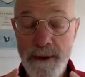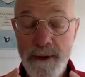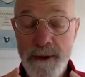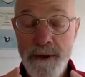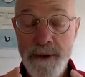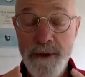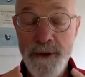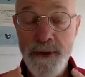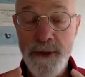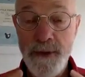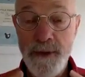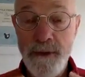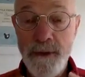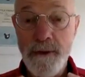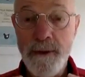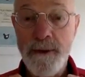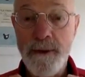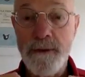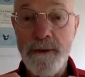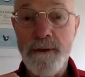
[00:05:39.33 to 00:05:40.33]

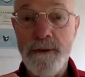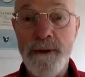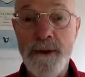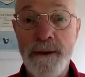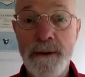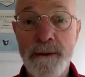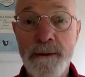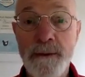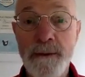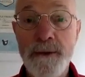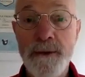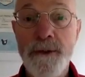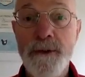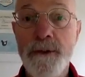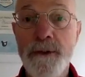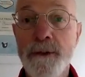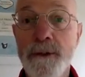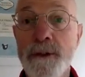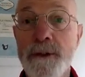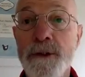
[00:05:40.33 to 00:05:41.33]
settle and
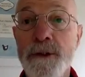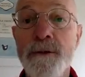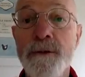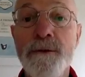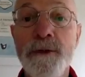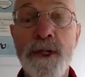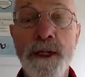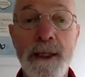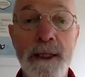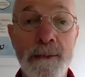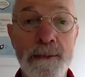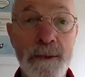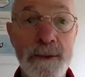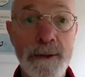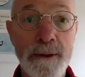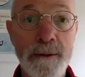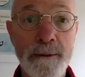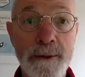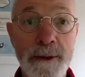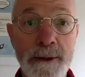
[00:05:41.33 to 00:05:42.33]
still yourself, calm a
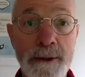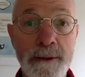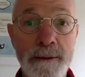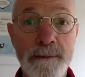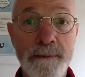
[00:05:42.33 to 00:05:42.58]
little bit.